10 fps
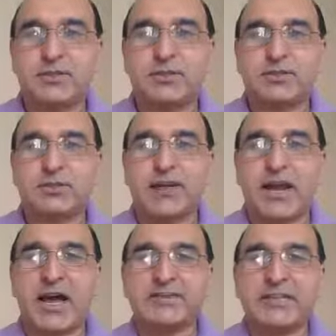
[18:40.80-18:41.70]
So
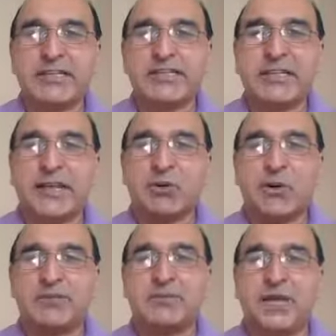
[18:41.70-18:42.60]
Farhan Farid,
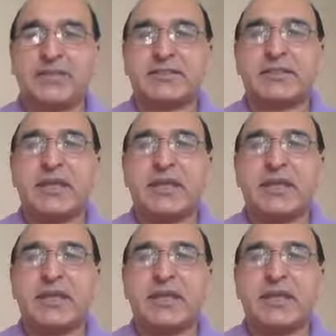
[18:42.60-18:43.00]
egoism, yes.